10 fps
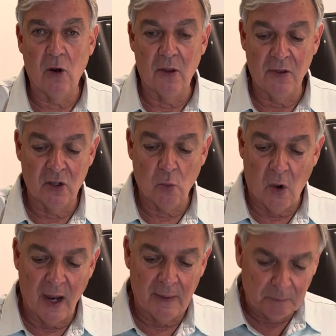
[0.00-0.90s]
on this
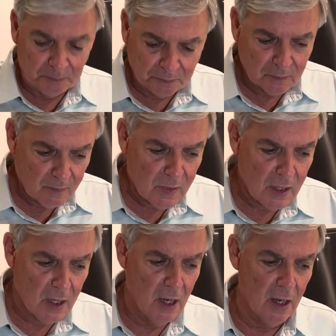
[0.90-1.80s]
wine.
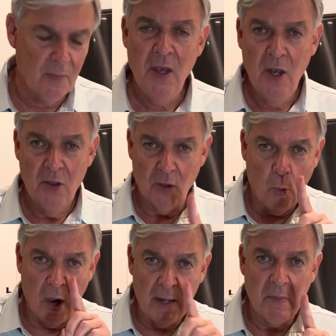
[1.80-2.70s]
The
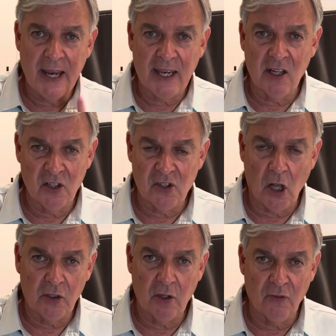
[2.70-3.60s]
winemaking
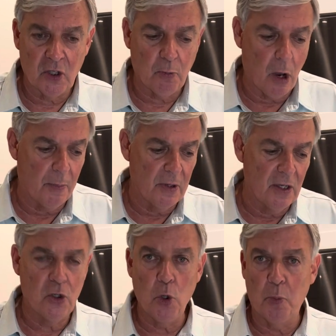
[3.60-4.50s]
consultant for this property
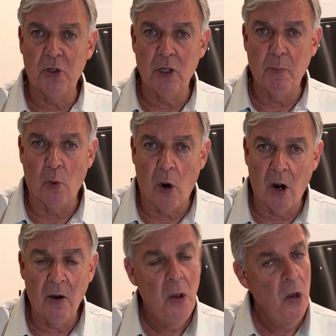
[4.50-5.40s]
is Hubert de
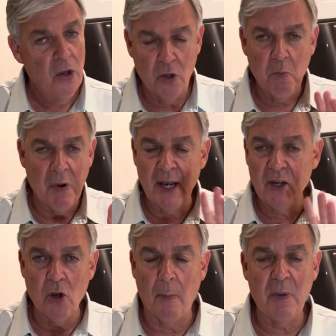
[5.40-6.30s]
Bouard. You might
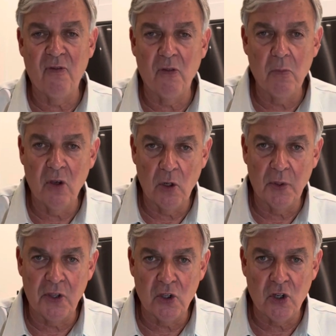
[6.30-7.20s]
not be familiar
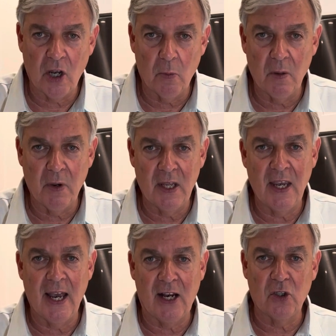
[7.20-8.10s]
with this gentleman, but
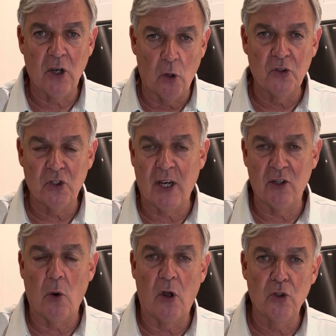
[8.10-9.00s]
he actually owns
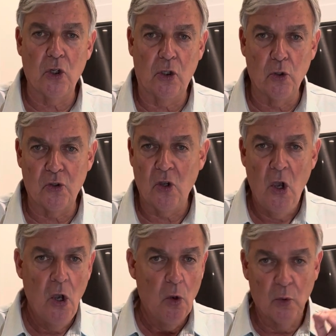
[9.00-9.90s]
Chateau Angelus,
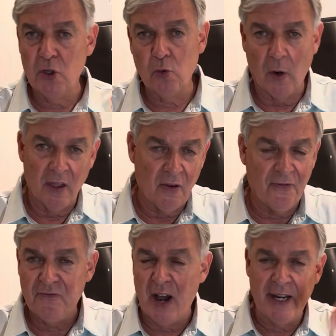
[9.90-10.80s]
which is one of the
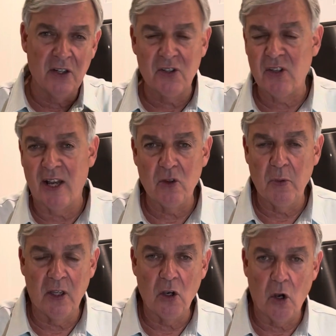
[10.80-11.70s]
finest
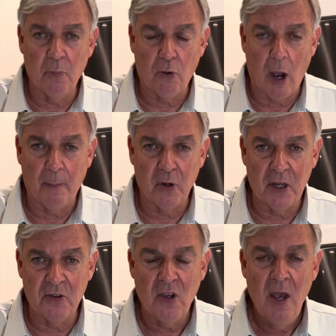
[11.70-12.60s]
Saint-Emilion
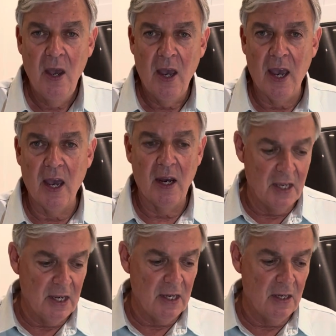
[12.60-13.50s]
properties. And
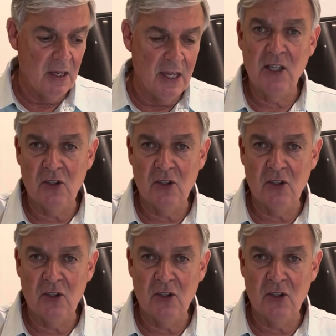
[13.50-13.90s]
he